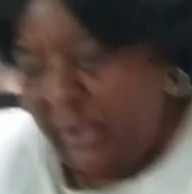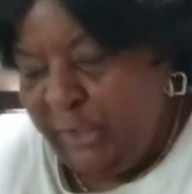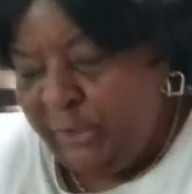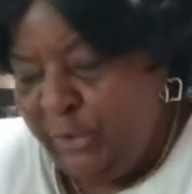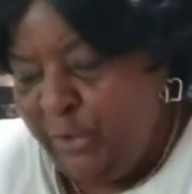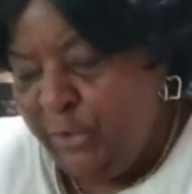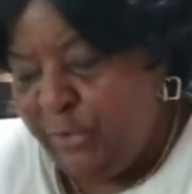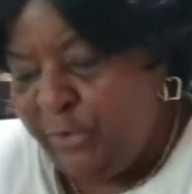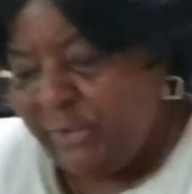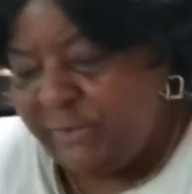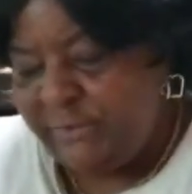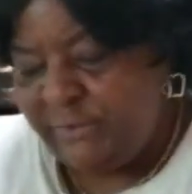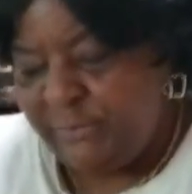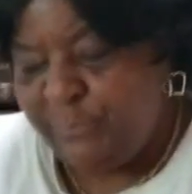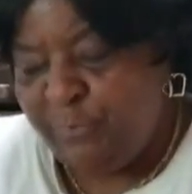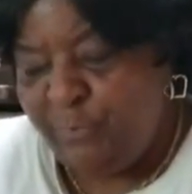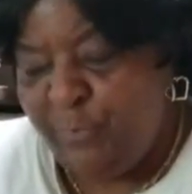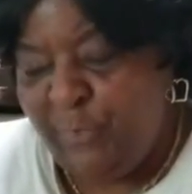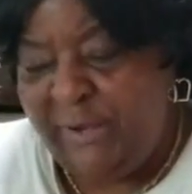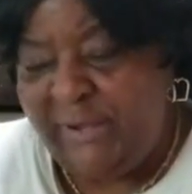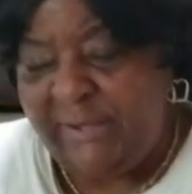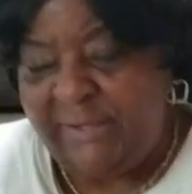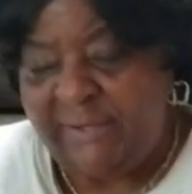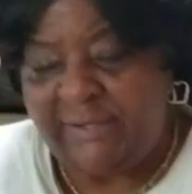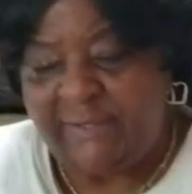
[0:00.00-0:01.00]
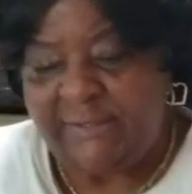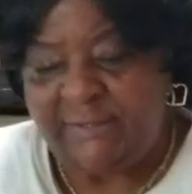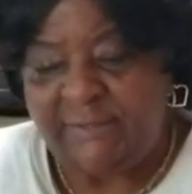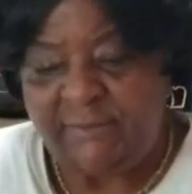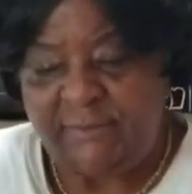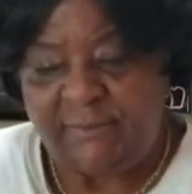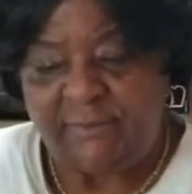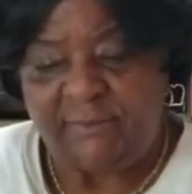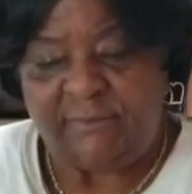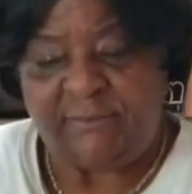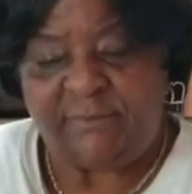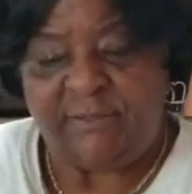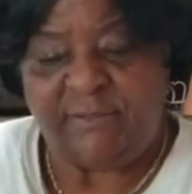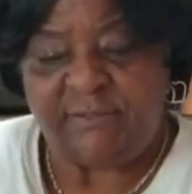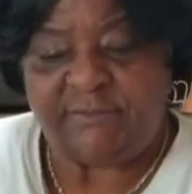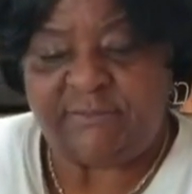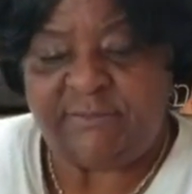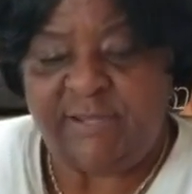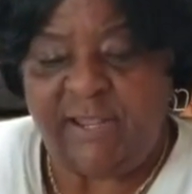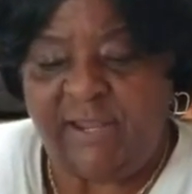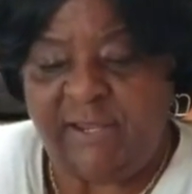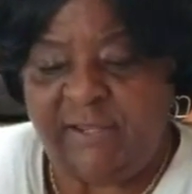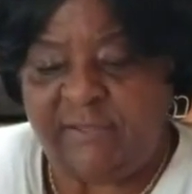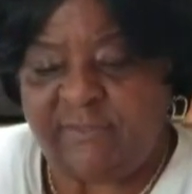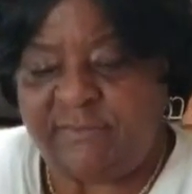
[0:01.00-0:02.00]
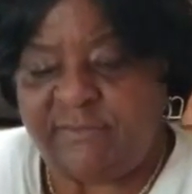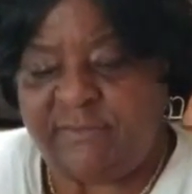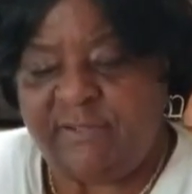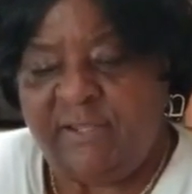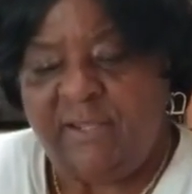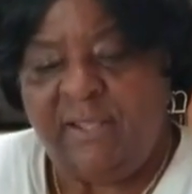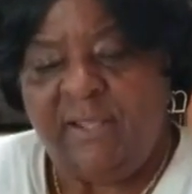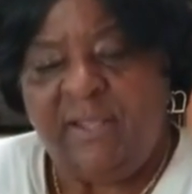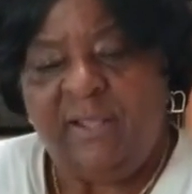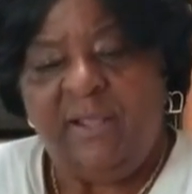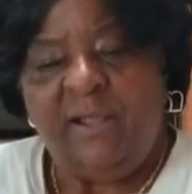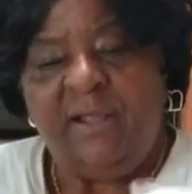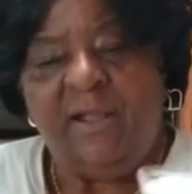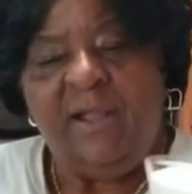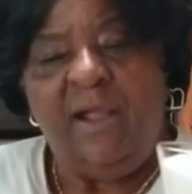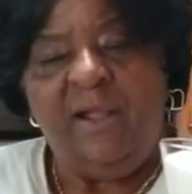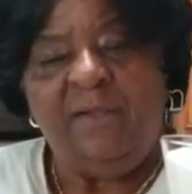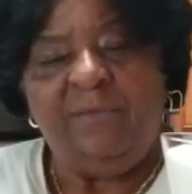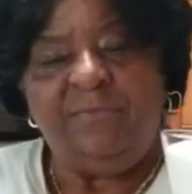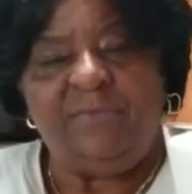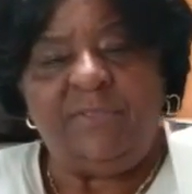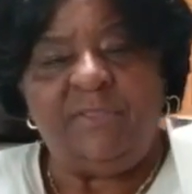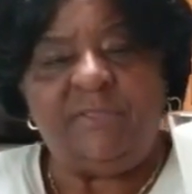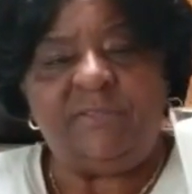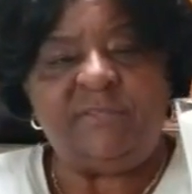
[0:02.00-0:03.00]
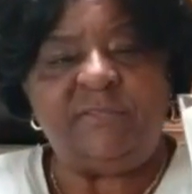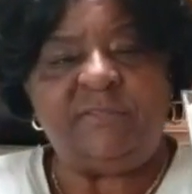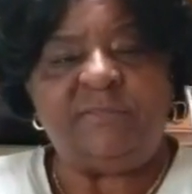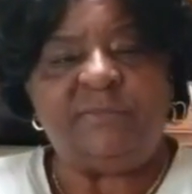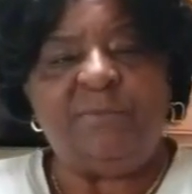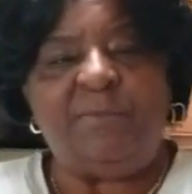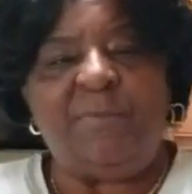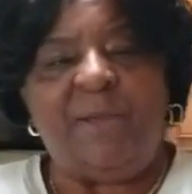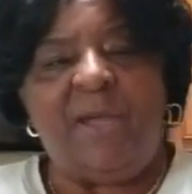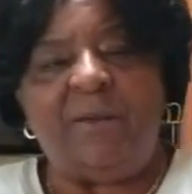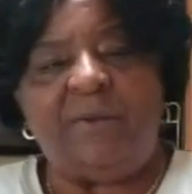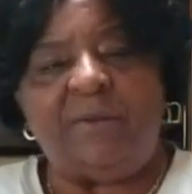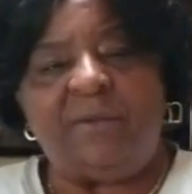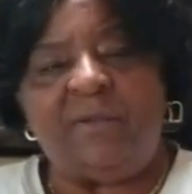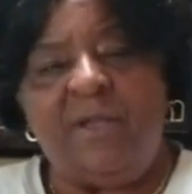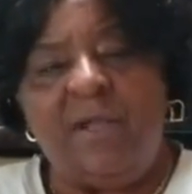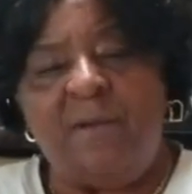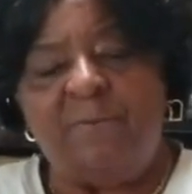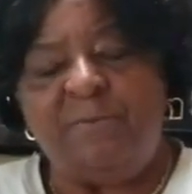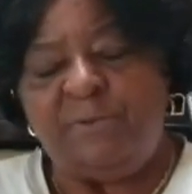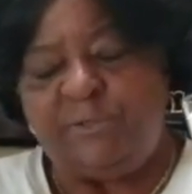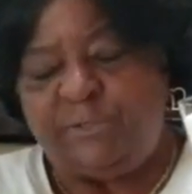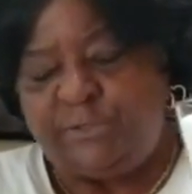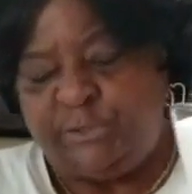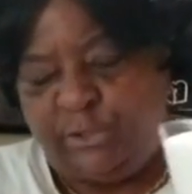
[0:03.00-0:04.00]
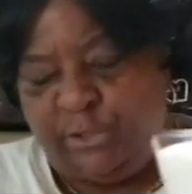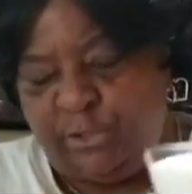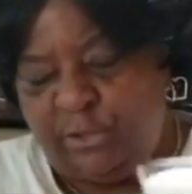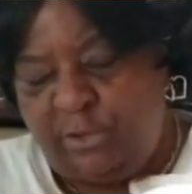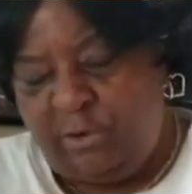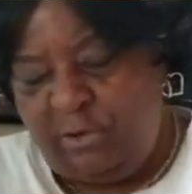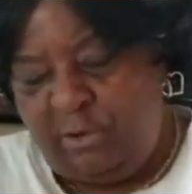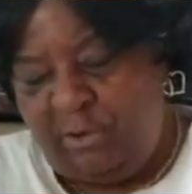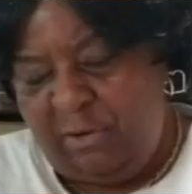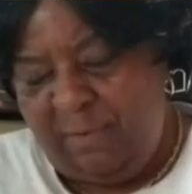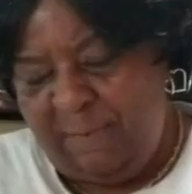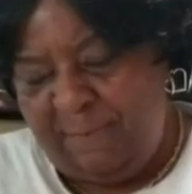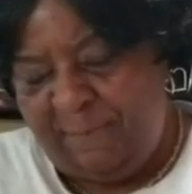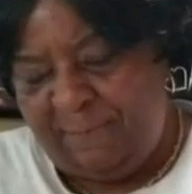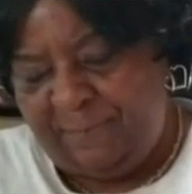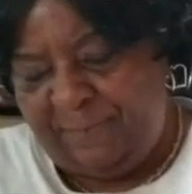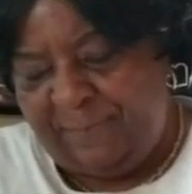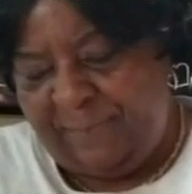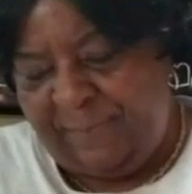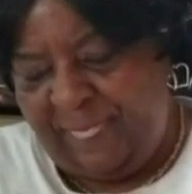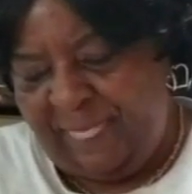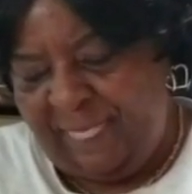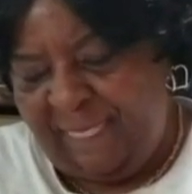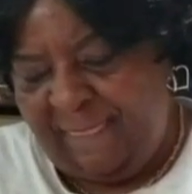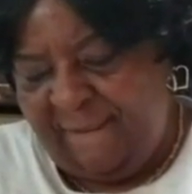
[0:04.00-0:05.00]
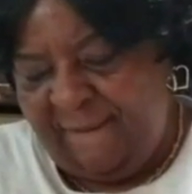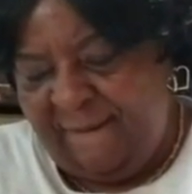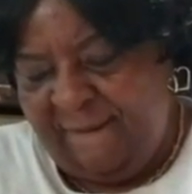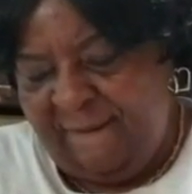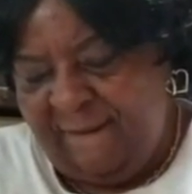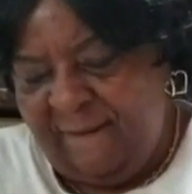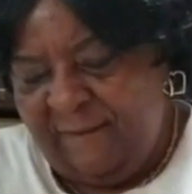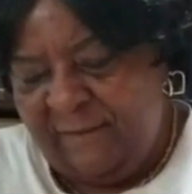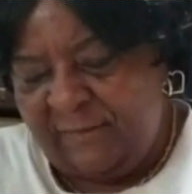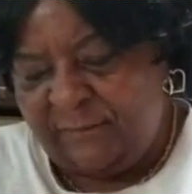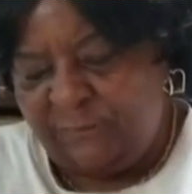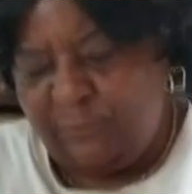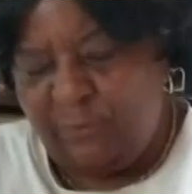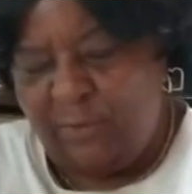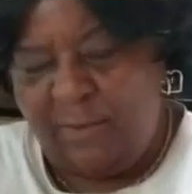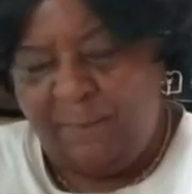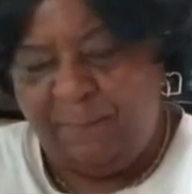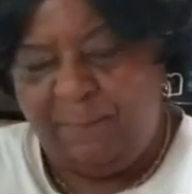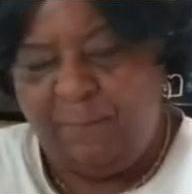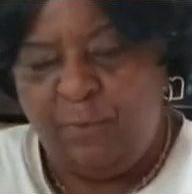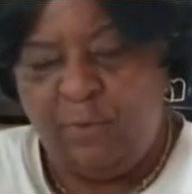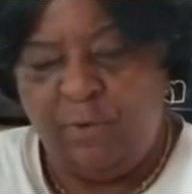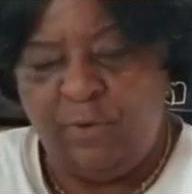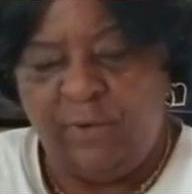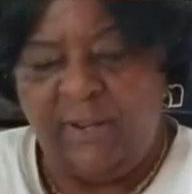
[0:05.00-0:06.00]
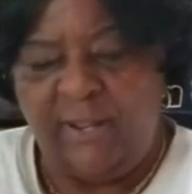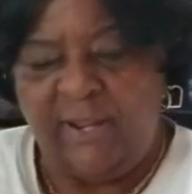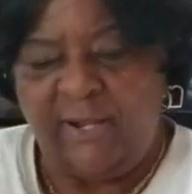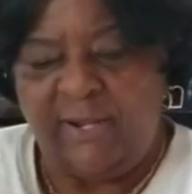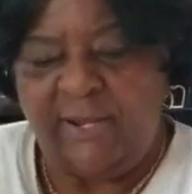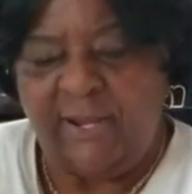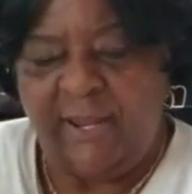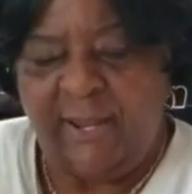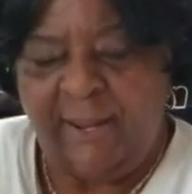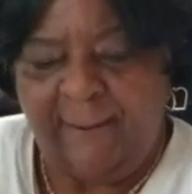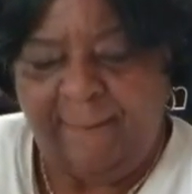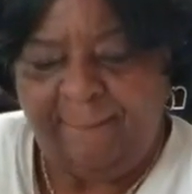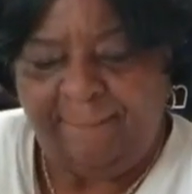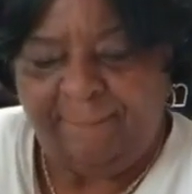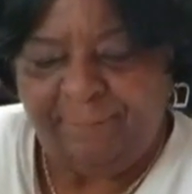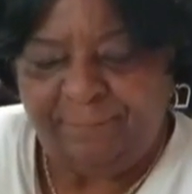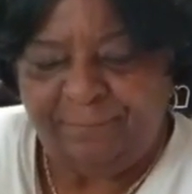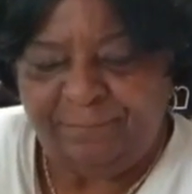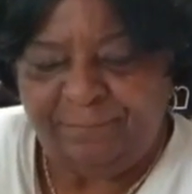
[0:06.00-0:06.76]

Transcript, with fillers: You can sweeten to taste this is about a cup of sugar. So I pour that in.